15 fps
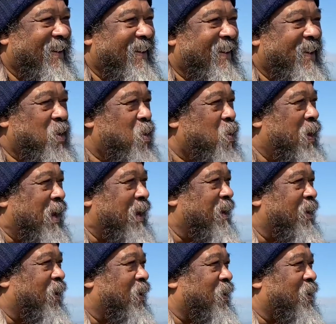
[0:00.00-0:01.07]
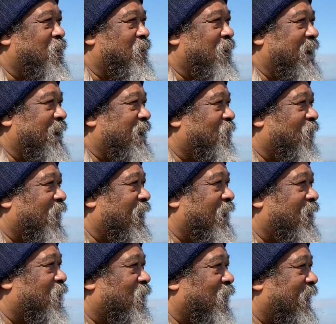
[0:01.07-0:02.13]
And you're well on your way, well
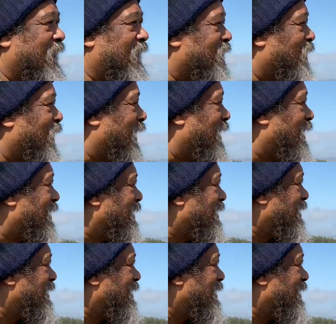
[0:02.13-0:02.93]
in the way, well